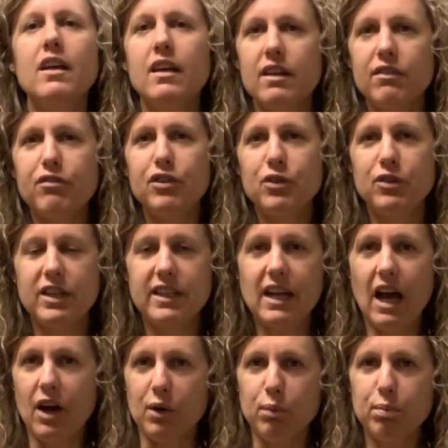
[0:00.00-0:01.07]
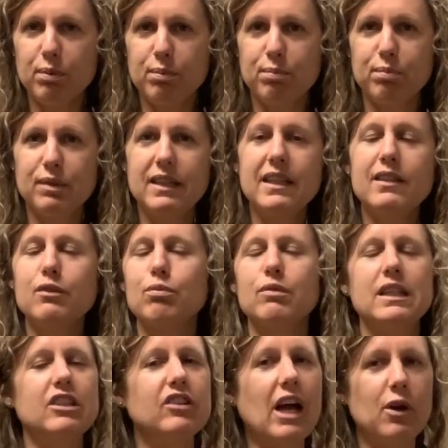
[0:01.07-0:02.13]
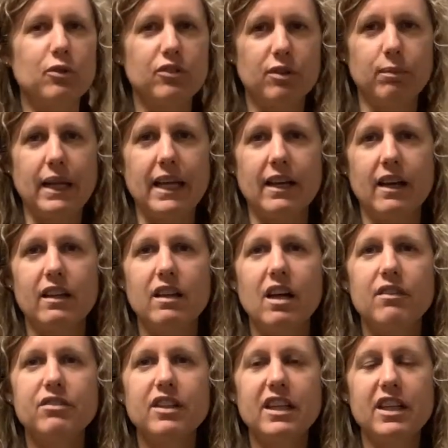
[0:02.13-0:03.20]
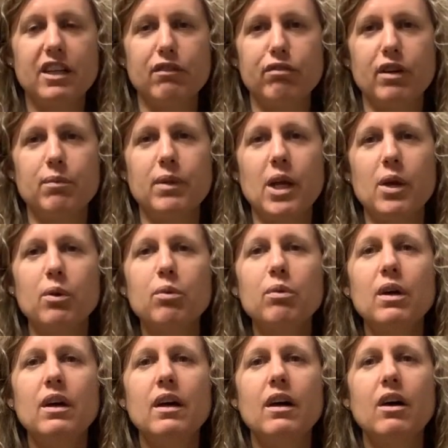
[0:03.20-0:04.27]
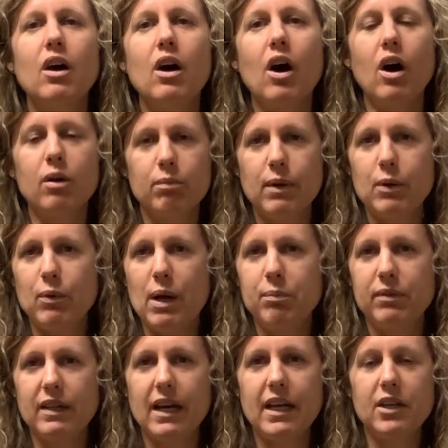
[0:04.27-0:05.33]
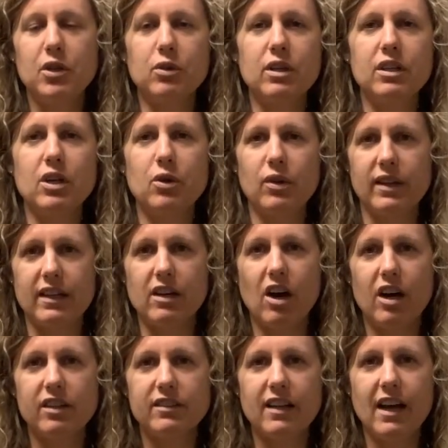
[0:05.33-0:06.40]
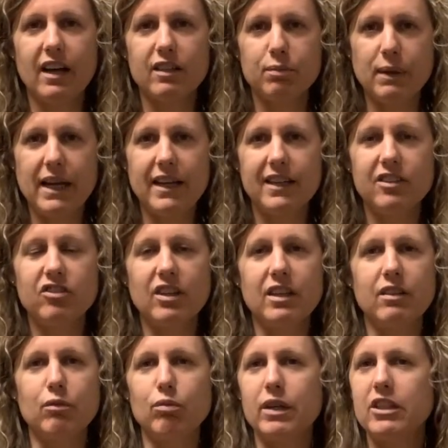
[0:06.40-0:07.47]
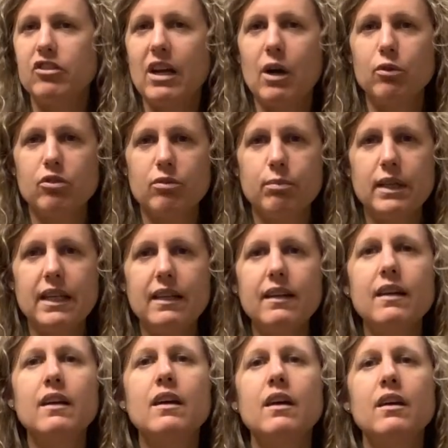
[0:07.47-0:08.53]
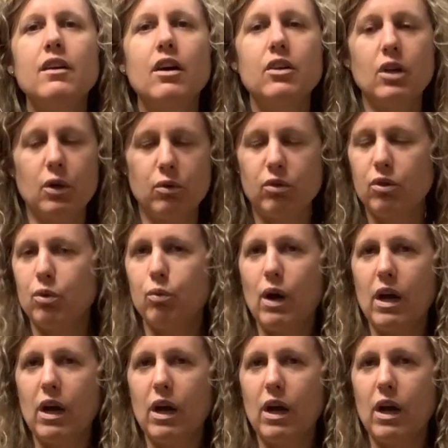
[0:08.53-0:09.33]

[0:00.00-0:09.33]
If you need help, please reach out to me. I'd love to hear from you. On my website, you can go to the contact page and reach out to me go to